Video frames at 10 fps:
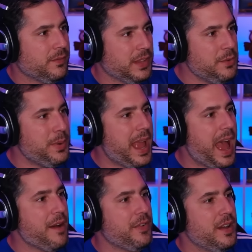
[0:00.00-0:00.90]
Then we
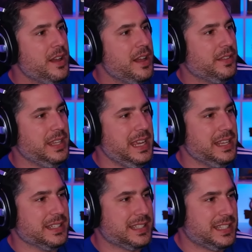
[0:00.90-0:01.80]
have
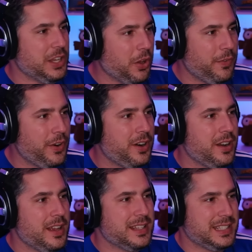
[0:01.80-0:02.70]
the
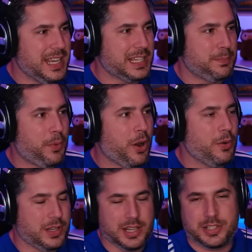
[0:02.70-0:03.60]
Silver 6
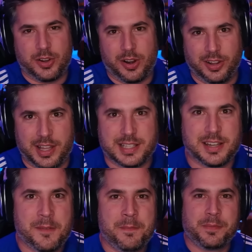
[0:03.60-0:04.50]
Bro discard
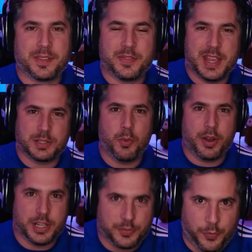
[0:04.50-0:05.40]
list. This
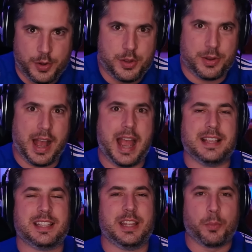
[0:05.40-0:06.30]
one is for you
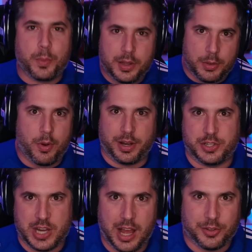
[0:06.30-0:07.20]
guys that really want
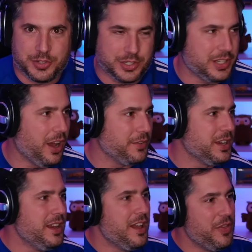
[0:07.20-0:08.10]
to challenge yourselves.
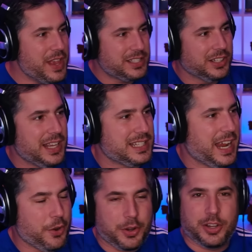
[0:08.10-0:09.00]
This list,
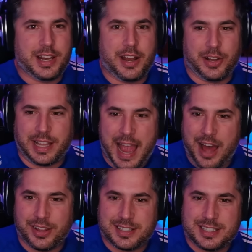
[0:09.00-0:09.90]
I know you're looking at, you're like,
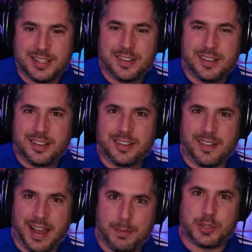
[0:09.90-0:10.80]
Alex,
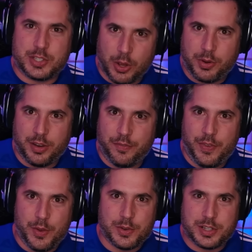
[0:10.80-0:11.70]
I am so
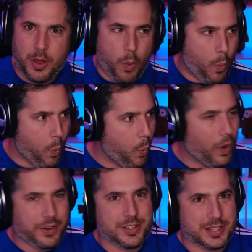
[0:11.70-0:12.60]
confused.
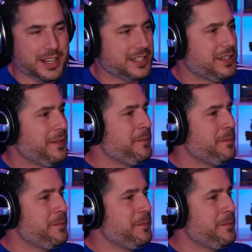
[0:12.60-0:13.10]
What is this?